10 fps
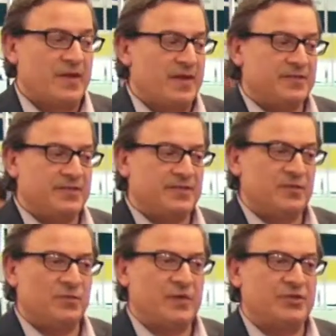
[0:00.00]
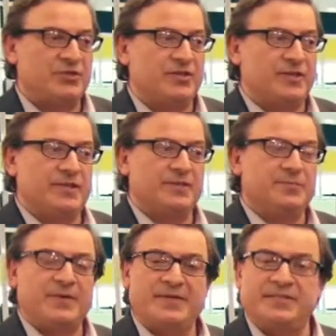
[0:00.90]
a system which
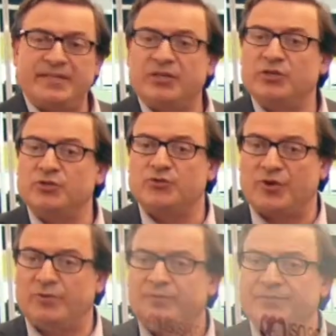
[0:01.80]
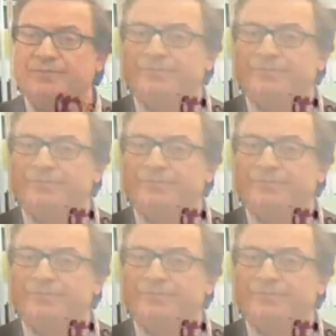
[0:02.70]
is PC controlled